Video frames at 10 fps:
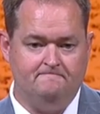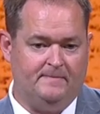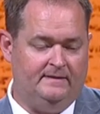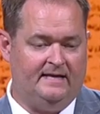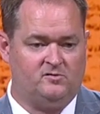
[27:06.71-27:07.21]

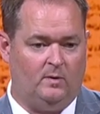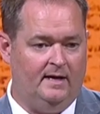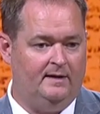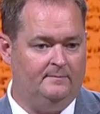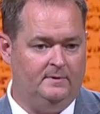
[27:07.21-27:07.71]
And that's
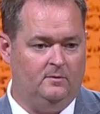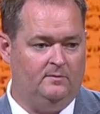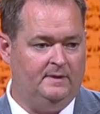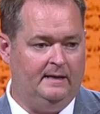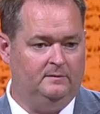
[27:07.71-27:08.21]
why, you know,
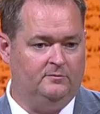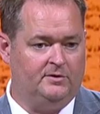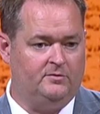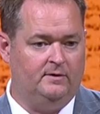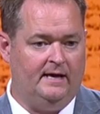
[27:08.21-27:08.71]
we've been able to
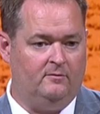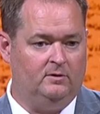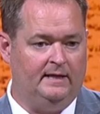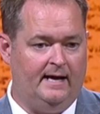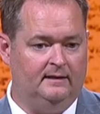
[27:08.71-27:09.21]
recruit at a
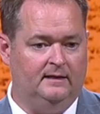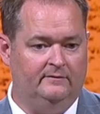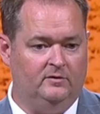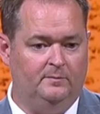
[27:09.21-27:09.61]
really high level.